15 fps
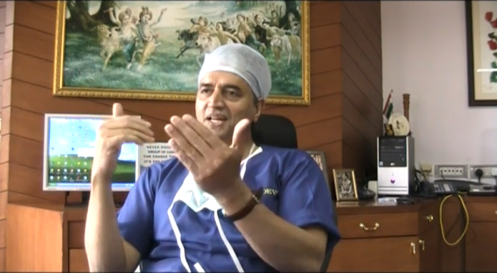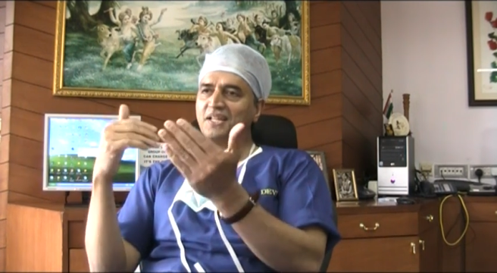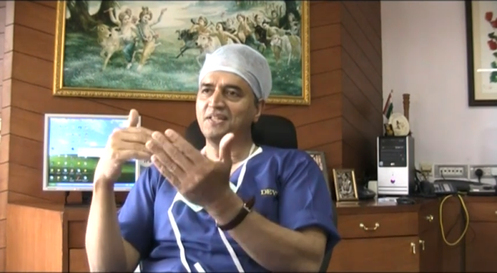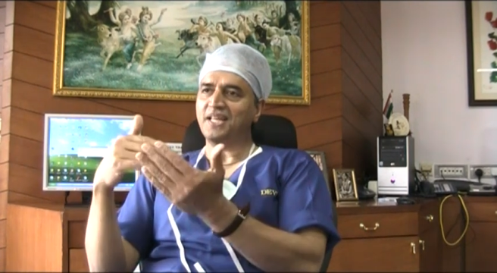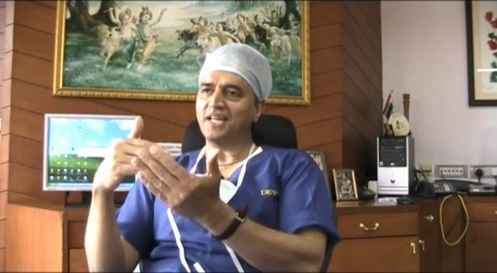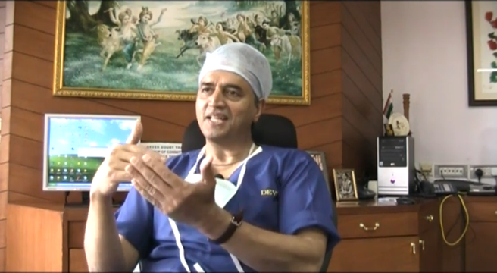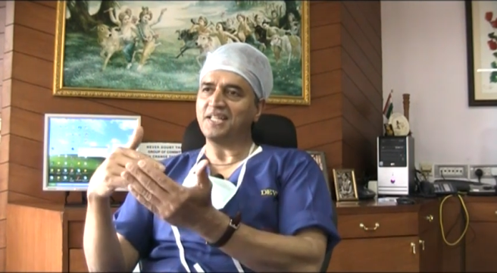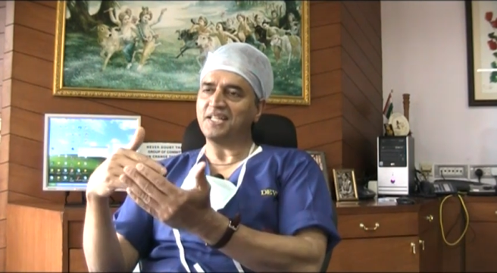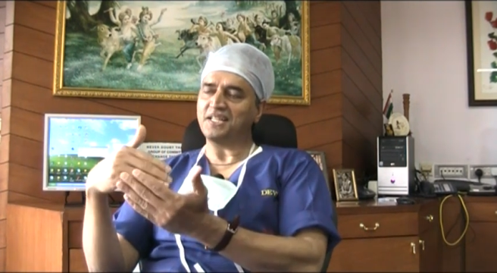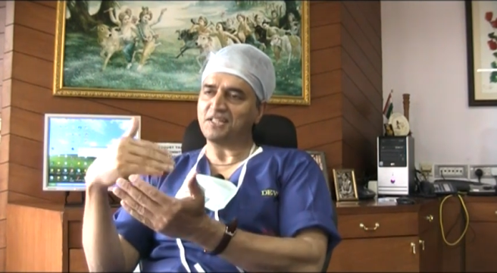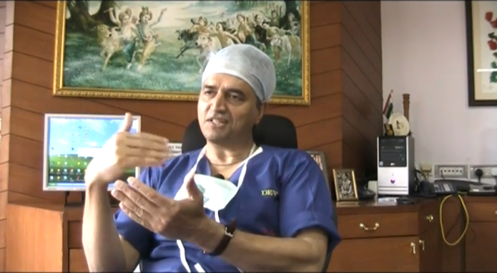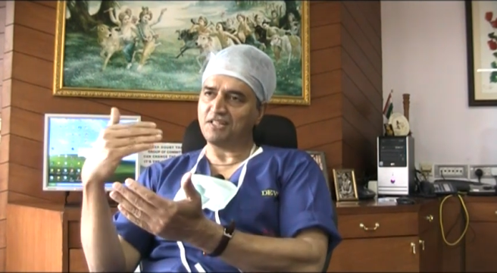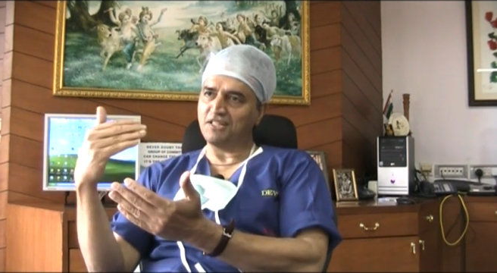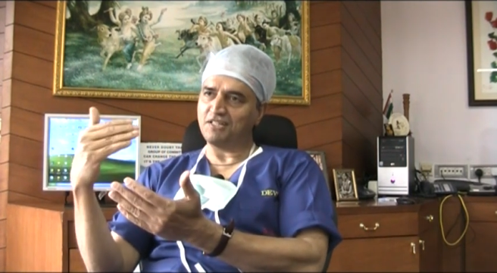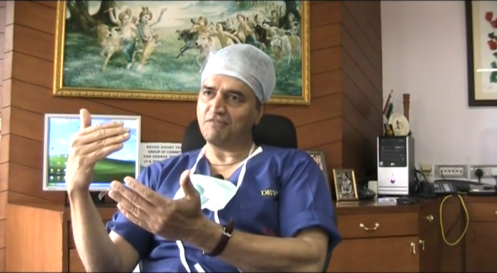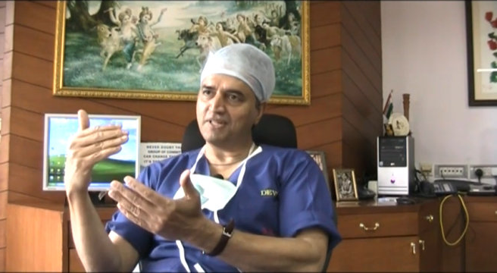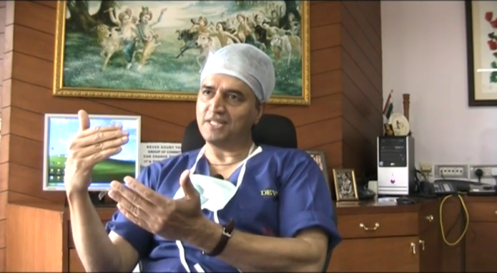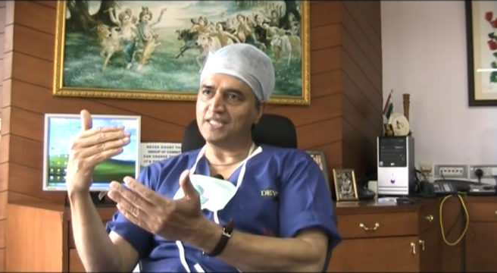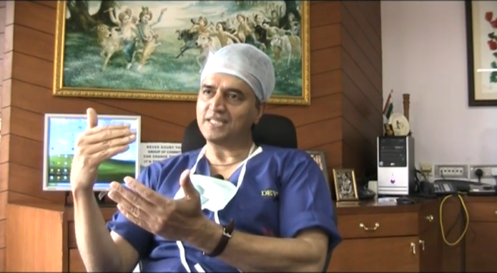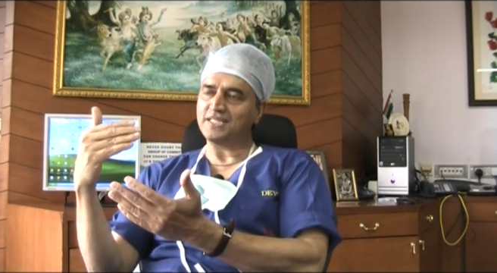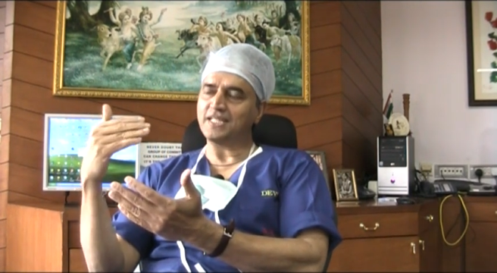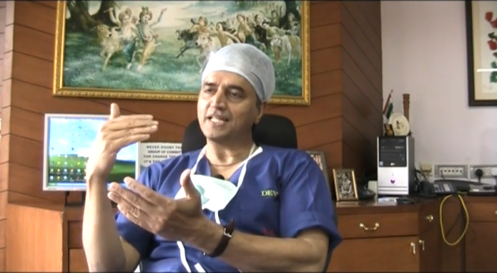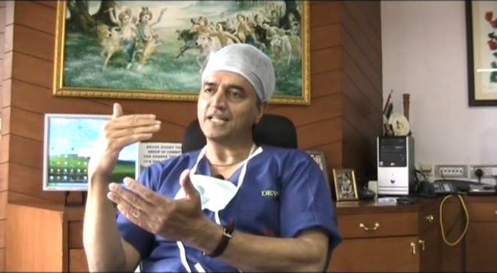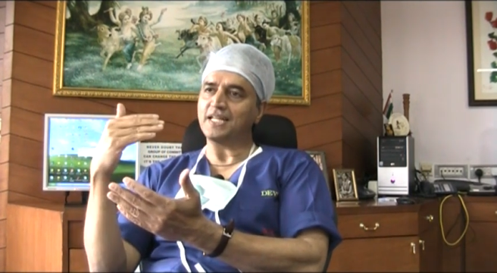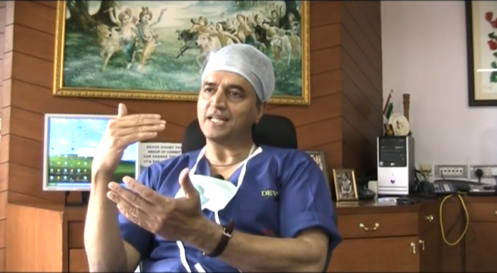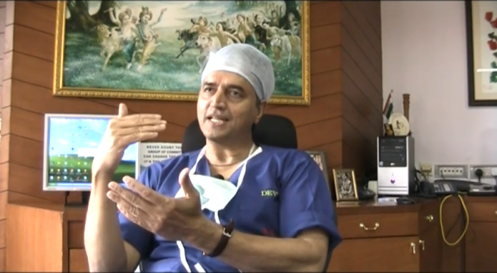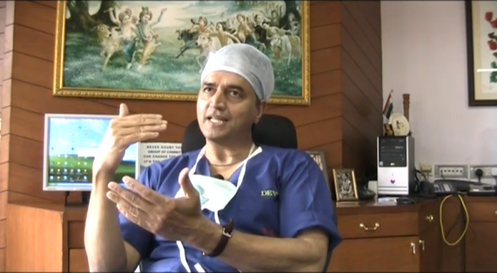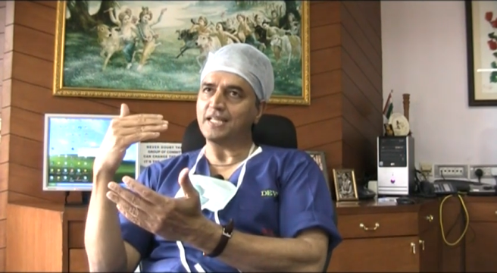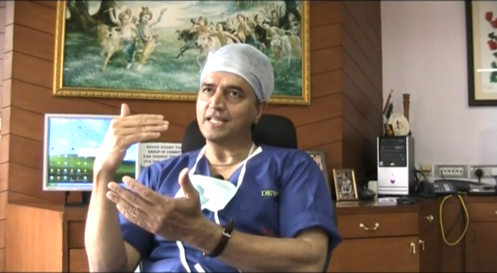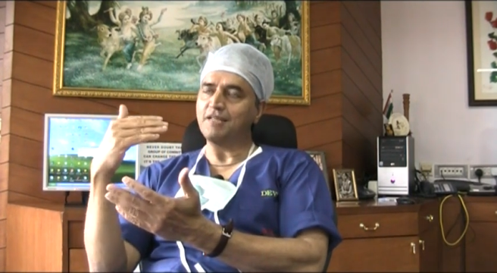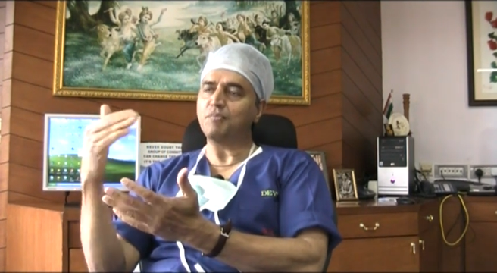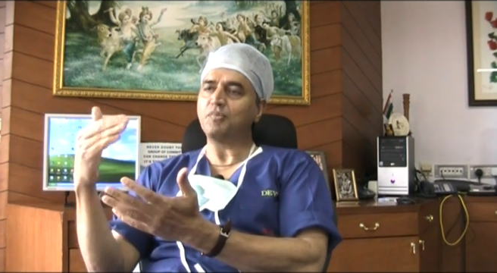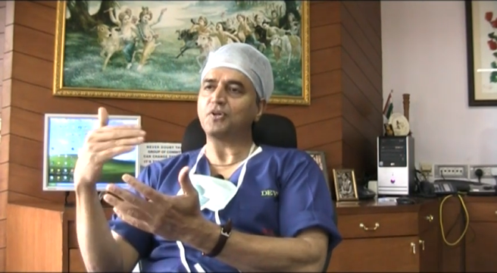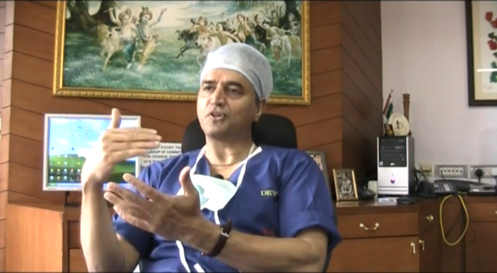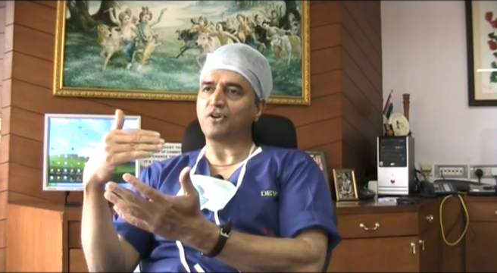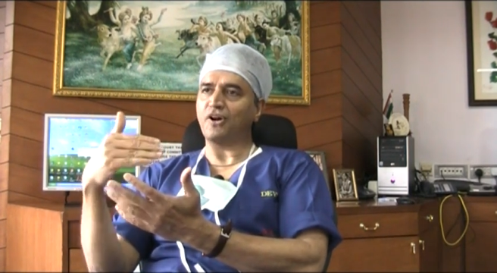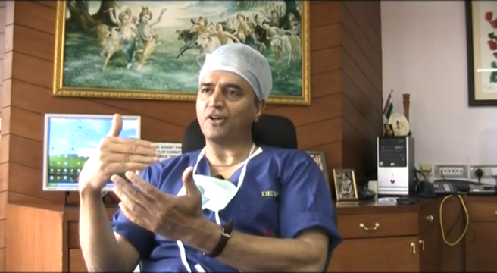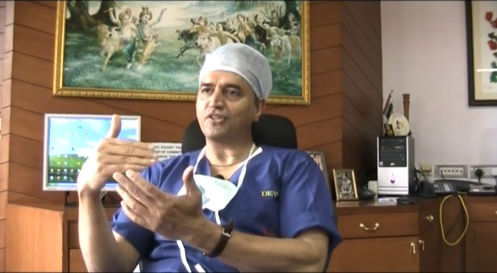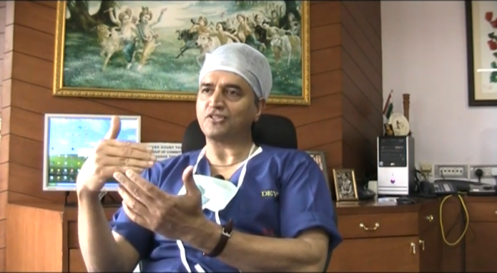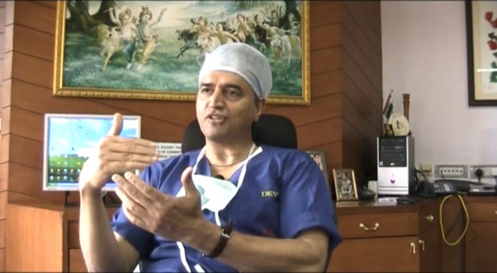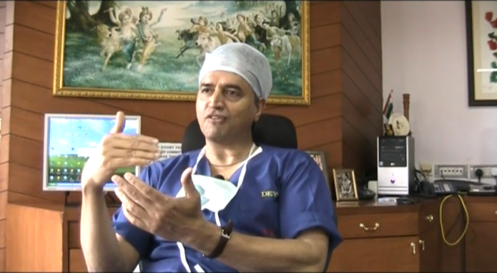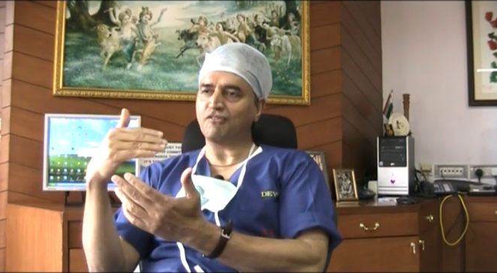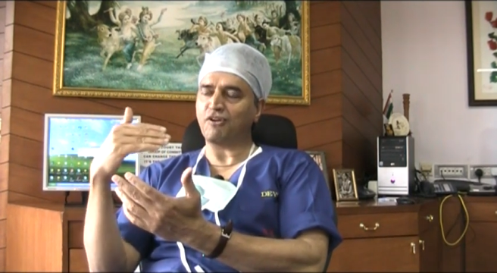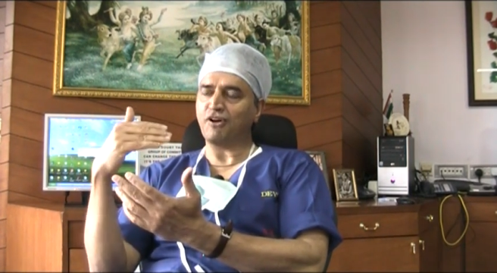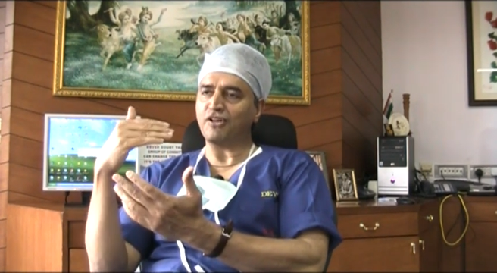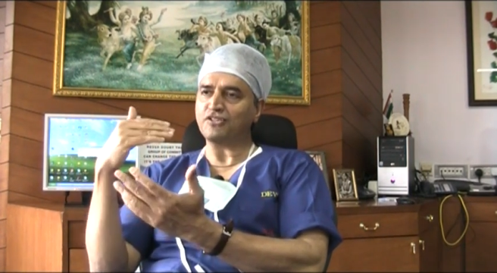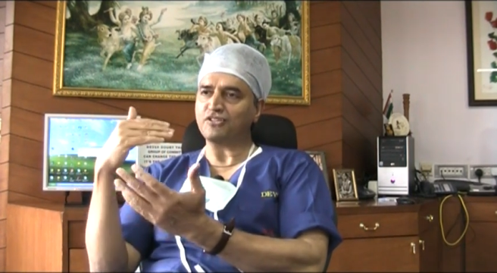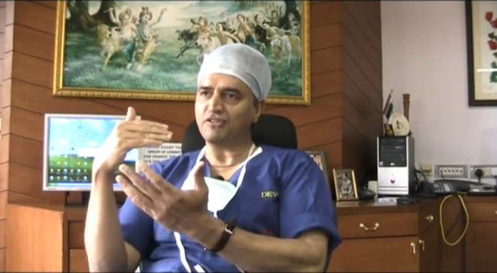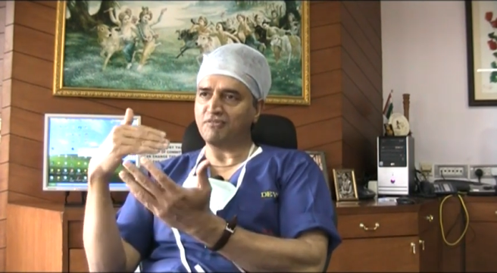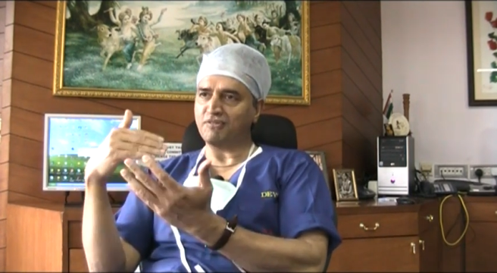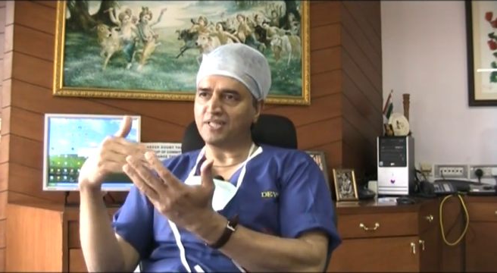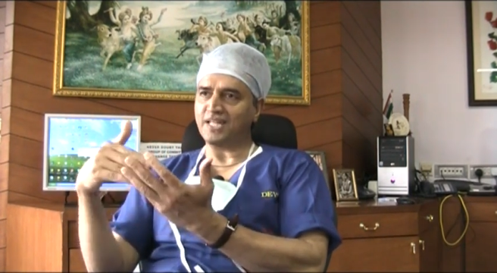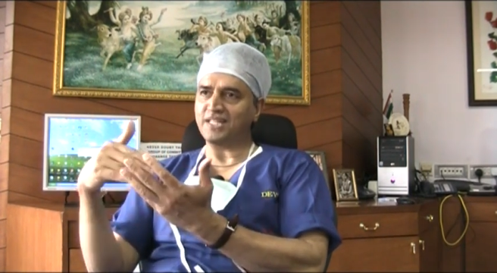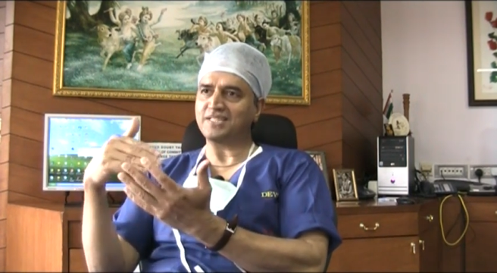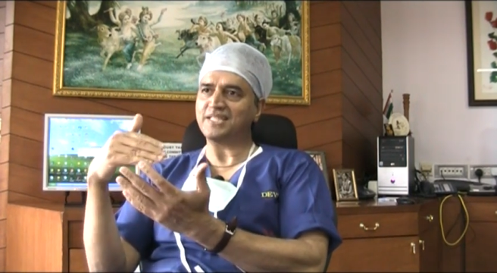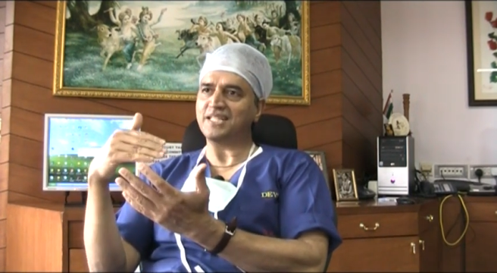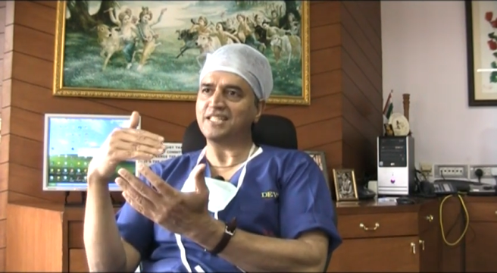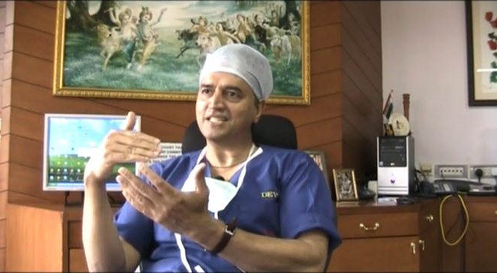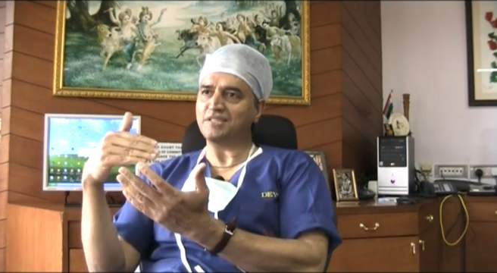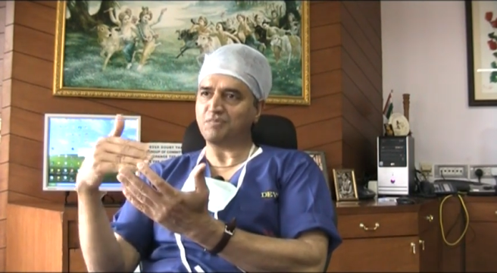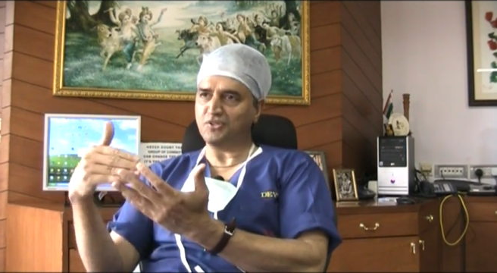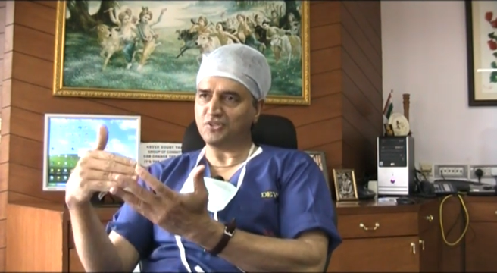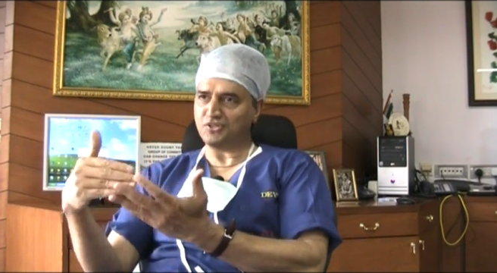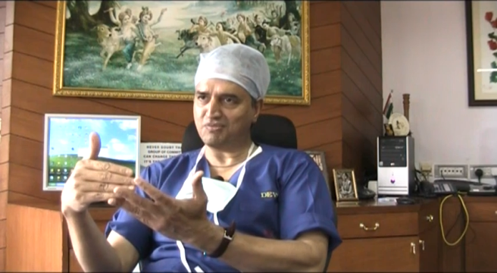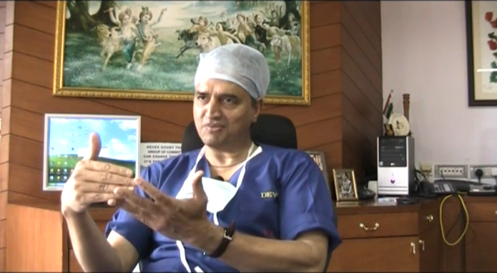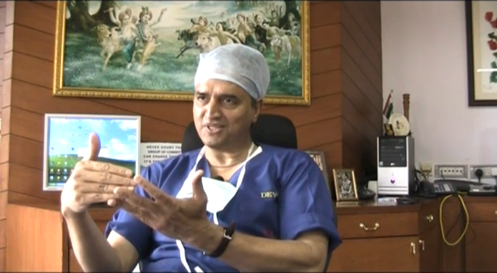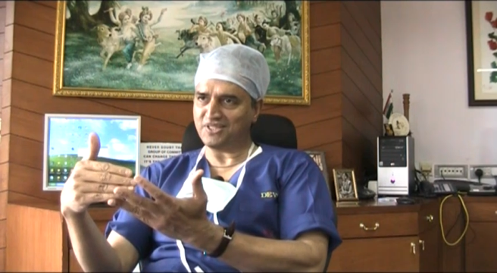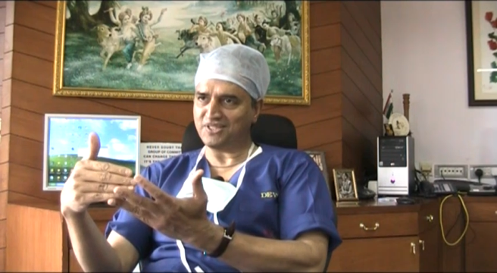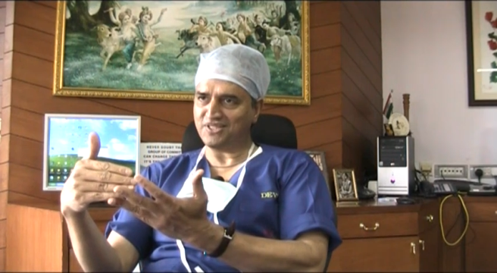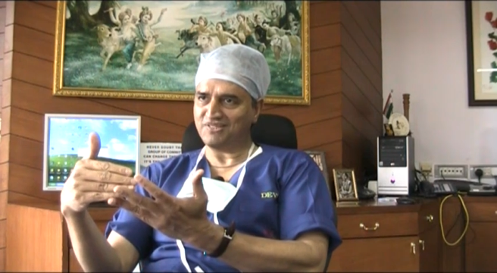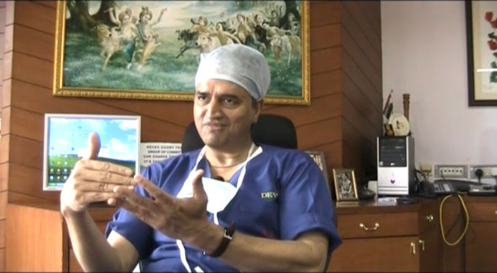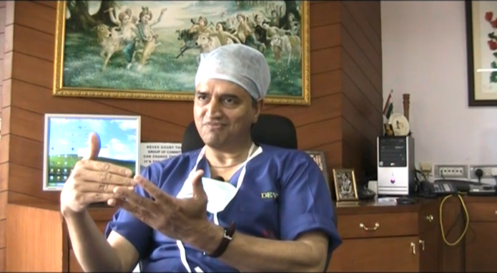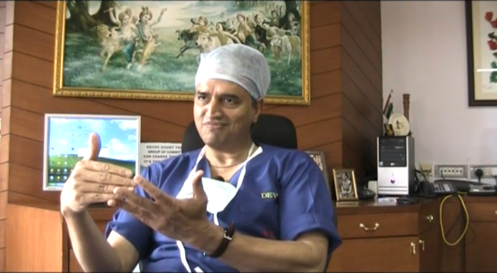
Then third one is the input cost of drugs and disposables.